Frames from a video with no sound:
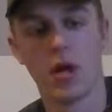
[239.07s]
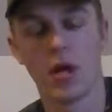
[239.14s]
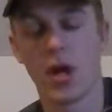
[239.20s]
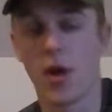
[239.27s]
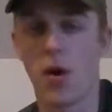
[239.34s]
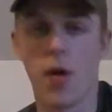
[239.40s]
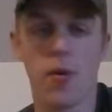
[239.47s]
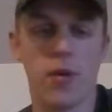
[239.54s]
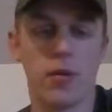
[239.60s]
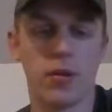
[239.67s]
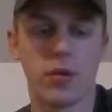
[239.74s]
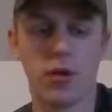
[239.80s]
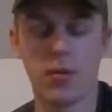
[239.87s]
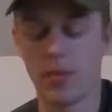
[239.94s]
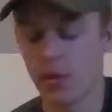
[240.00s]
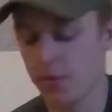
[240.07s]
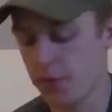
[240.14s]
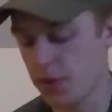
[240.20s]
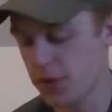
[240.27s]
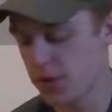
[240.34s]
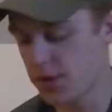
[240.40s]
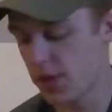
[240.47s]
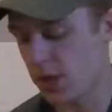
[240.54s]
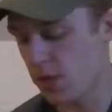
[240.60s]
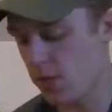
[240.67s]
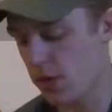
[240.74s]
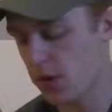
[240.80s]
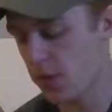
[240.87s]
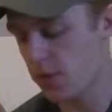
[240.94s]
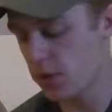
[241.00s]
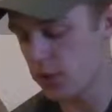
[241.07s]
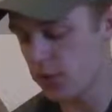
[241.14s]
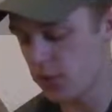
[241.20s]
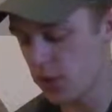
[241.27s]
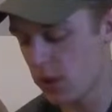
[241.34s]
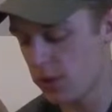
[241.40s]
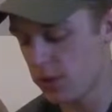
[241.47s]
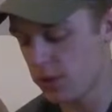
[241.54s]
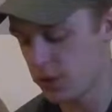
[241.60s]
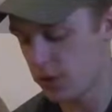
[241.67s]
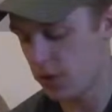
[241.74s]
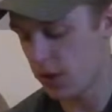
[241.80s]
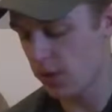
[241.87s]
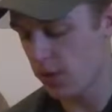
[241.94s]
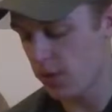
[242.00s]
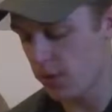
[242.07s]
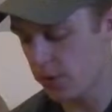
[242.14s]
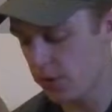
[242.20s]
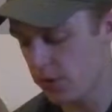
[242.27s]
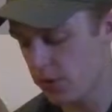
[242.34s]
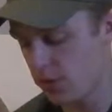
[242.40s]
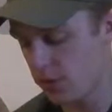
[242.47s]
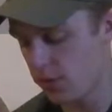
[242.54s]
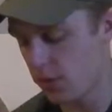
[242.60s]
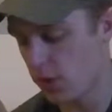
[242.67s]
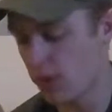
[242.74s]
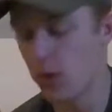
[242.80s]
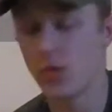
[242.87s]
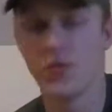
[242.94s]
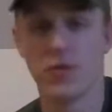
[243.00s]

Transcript: I went with green pumpkin because I didn't want to get multiple colors, so I went with like one of the most